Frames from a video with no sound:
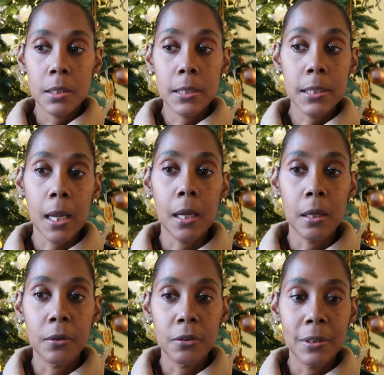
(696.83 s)

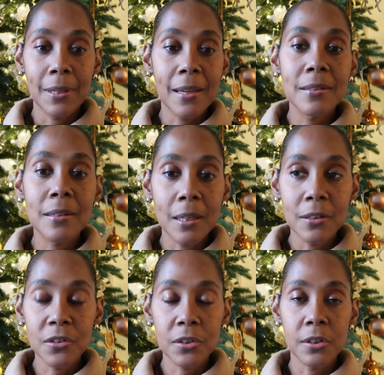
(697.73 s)
say nice
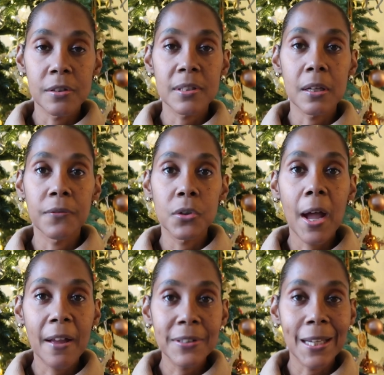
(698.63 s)
things to yourself
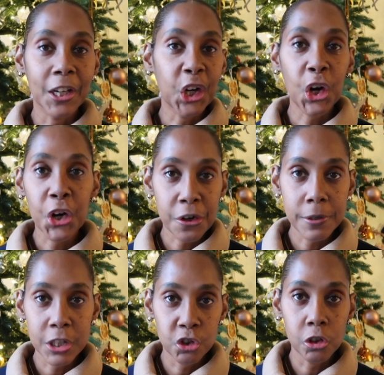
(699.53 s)
you have to
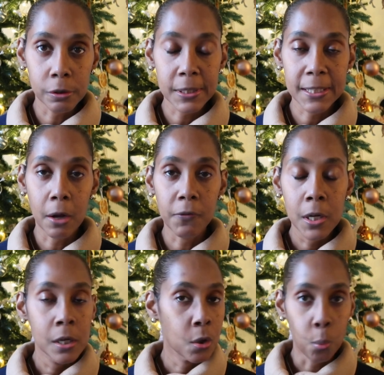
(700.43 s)
encourage yourself
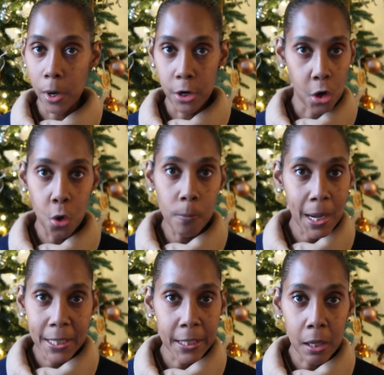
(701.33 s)
when
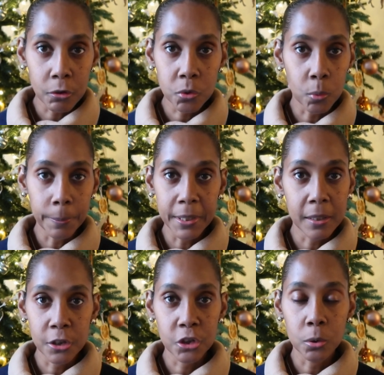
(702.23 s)
nobody else will be
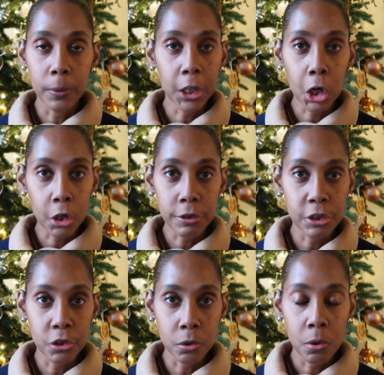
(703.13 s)
there to
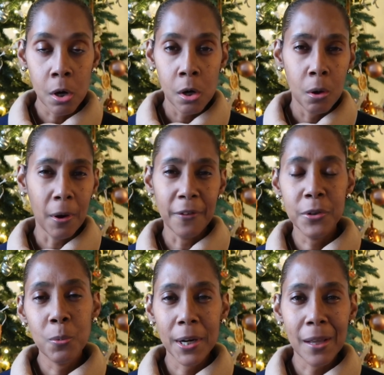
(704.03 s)
encourage you or
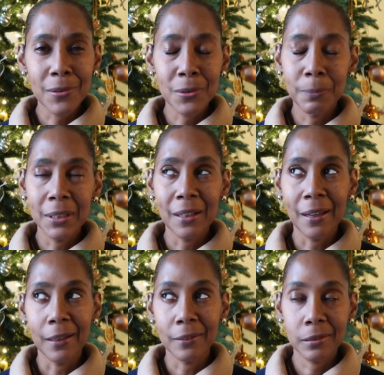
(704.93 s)
everyone else will be
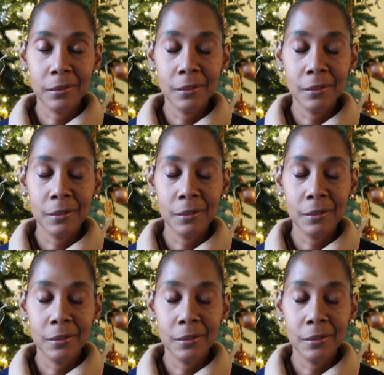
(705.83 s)
like